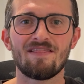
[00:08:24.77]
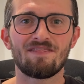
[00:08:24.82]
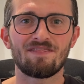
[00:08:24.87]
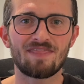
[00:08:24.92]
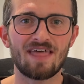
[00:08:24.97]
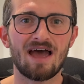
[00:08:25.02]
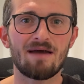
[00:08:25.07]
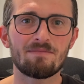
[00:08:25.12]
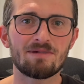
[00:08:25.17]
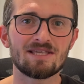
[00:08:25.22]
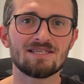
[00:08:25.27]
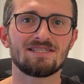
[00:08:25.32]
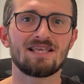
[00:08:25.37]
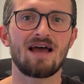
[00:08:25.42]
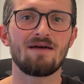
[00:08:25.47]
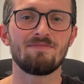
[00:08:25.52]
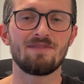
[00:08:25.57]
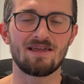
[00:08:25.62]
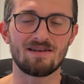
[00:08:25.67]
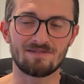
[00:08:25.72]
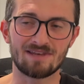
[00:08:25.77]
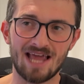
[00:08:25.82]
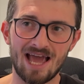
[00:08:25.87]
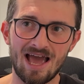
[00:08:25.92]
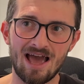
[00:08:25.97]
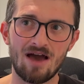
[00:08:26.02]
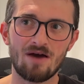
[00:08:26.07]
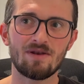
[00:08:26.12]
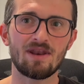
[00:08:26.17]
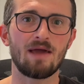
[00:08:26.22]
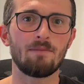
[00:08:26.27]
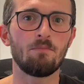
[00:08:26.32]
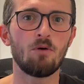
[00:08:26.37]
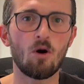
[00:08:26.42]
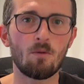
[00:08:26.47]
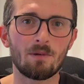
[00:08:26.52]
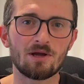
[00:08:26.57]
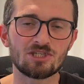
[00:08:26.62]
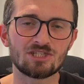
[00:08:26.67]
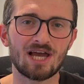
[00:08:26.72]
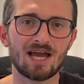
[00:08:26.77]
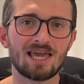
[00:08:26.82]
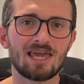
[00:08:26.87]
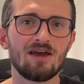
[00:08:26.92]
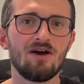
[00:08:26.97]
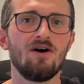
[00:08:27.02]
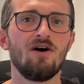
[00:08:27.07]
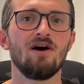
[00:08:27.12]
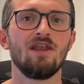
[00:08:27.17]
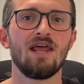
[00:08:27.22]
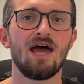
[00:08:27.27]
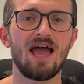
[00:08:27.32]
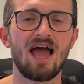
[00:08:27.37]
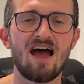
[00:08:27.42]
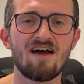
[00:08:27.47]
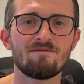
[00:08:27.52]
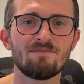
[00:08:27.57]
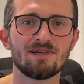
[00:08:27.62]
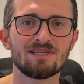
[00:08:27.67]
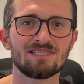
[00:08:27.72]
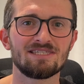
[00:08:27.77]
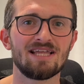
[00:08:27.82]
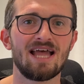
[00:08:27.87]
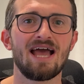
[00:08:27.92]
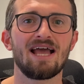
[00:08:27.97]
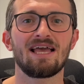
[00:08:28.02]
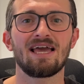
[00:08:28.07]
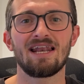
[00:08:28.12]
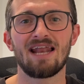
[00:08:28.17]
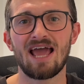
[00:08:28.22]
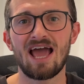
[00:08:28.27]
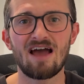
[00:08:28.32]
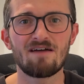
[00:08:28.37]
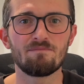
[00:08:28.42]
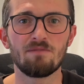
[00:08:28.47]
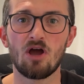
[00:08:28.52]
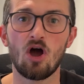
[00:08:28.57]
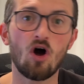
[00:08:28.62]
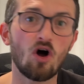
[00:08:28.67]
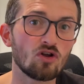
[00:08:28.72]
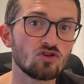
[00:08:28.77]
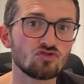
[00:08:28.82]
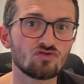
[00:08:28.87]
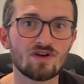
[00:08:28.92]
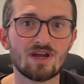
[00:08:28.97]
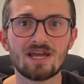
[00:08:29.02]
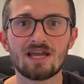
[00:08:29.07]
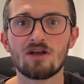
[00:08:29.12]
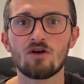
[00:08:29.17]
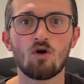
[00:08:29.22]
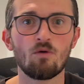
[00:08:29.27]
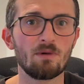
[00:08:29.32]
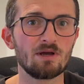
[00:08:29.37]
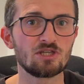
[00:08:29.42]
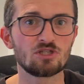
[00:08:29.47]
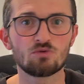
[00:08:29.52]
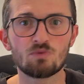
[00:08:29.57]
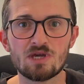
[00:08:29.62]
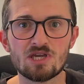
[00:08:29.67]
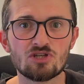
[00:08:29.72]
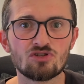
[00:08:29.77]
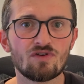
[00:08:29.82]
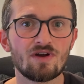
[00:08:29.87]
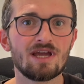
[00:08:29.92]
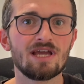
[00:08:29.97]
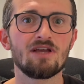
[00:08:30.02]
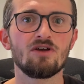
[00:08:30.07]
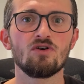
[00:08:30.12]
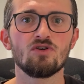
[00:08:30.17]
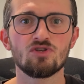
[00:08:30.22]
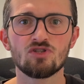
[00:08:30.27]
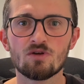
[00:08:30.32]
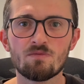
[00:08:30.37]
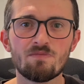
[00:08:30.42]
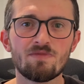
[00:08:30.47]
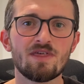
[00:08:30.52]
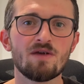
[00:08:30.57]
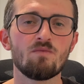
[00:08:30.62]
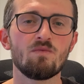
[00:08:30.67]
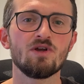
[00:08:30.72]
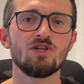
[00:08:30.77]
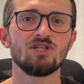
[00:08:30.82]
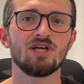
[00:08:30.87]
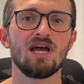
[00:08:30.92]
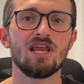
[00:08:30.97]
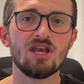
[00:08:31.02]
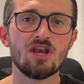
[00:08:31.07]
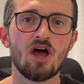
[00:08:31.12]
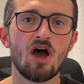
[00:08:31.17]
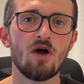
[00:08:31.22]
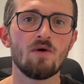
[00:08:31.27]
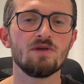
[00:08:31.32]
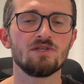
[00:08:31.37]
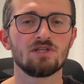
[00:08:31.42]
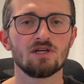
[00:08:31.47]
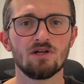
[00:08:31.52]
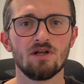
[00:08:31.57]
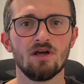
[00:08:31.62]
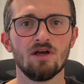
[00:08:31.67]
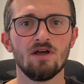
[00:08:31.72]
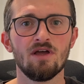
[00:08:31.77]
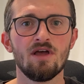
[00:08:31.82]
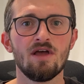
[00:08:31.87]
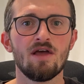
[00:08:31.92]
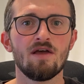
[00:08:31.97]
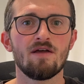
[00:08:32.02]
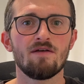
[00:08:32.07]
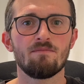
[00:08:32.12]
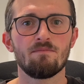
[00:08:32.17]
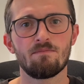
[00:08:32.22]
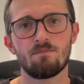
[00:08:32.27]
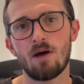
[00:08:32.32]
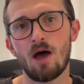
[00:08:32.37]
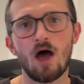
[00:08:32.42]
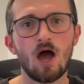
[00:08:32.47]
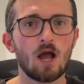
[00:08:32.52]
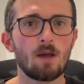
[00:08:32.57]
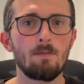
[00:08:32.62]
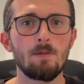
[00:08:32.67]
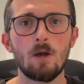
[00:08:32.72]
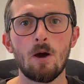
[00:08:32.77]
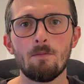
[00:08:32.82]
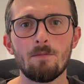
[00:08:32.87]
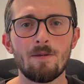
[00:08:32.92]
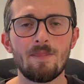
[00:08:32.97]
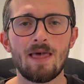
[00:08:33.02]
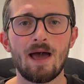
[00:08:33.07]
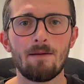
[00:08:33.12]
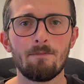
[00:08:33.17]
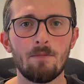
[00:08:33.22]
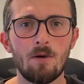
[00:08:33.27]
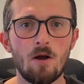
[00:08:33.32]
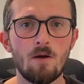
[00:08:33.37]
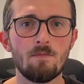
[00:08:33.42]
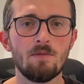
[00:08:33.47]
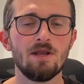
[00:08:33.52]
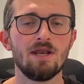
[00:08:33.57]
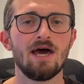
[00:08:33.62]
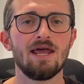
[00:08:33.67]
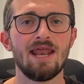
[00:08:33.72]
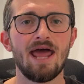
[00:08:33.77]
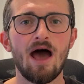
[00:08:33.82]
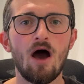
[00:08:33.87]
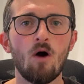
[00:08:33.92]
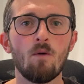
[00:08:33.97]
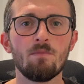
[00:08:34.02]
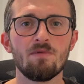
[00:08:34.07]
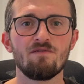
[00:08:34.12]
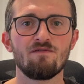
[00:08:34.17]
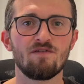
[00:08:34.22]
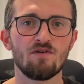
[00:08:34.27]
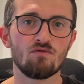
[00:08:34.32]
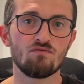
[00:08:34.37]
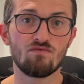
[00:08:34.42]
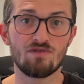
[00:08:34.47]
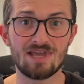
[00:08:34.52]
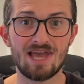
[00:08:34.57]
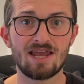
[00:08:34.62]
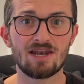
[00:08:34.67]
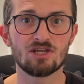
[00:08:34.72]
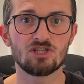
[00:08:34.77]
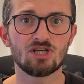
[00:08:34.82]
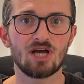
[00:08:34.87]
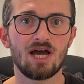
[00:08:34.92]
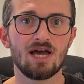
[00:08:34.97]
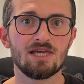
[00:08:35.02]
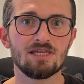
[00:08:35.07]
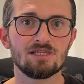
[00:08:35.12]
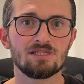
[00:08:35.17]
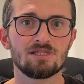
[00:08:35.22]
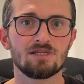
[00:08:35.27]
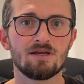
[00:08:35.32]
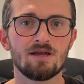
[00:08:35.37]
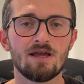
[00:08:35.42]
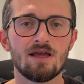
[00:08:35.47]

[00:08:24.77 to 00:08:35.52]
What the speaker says: That means that I'm then down, I put my jacket on, I have my snack, and I have my hot drink or my sweet drink or something which I know is going to perk me up in that moment and help me feel re-energized.